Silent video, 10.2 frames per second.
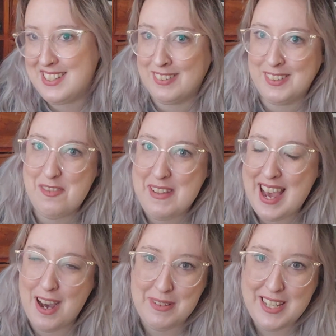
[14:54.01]
want them to be
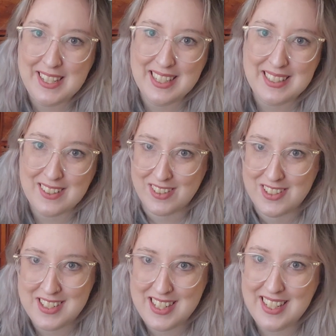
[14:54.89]
happy and not
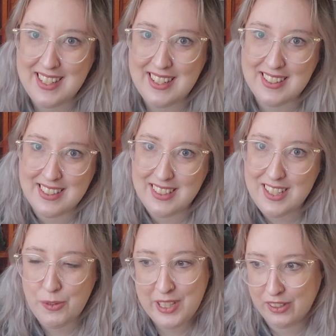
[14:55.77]
thirsty, and then
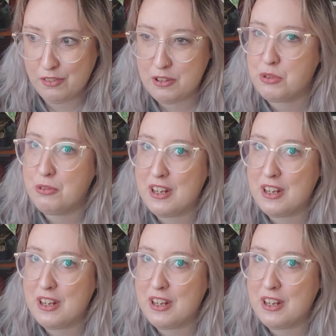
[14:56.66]
you kill it with root